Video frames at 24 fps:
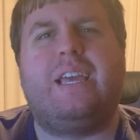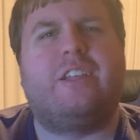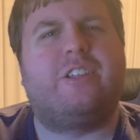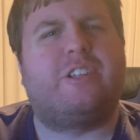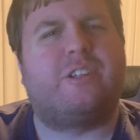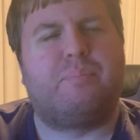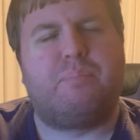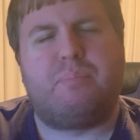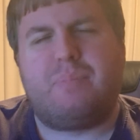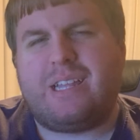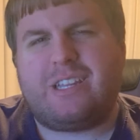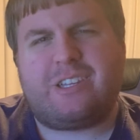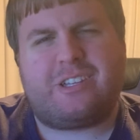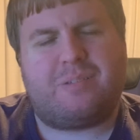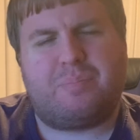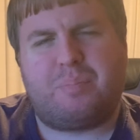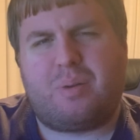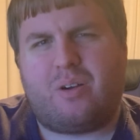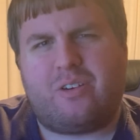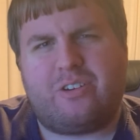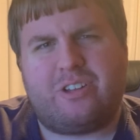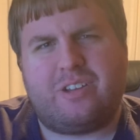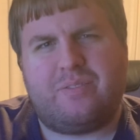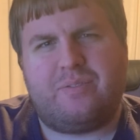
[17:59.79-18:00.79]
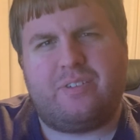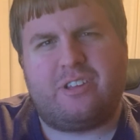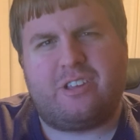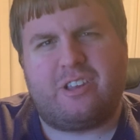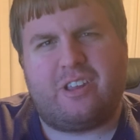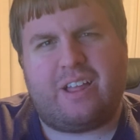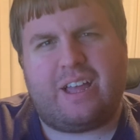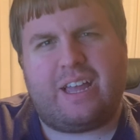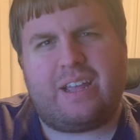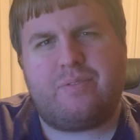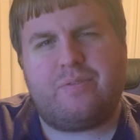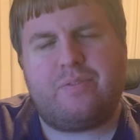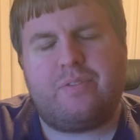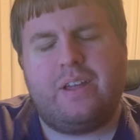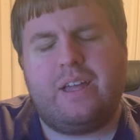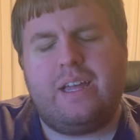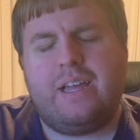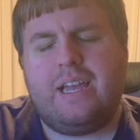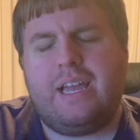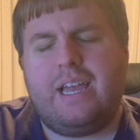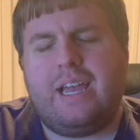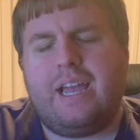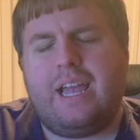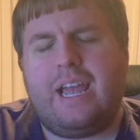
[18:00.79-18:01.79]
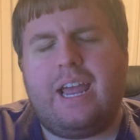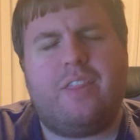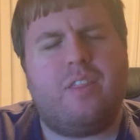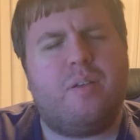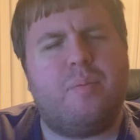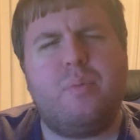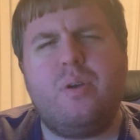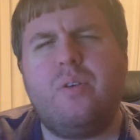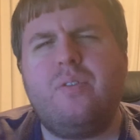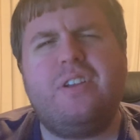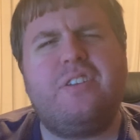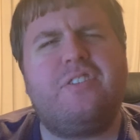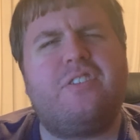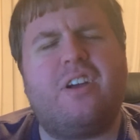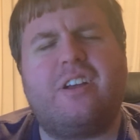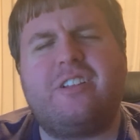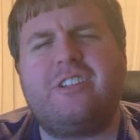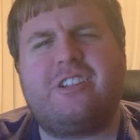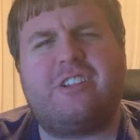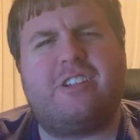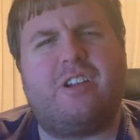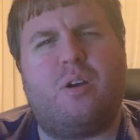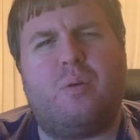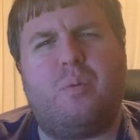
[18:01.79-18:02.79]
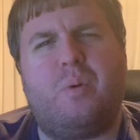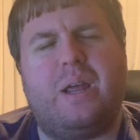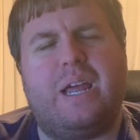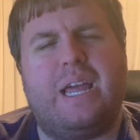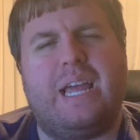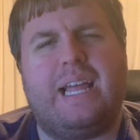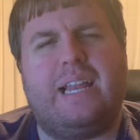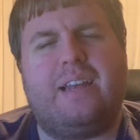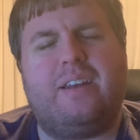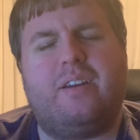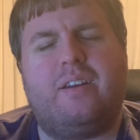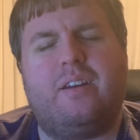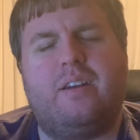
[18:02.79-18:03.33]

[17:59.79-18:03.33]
missed parts of his life. And the movie does so in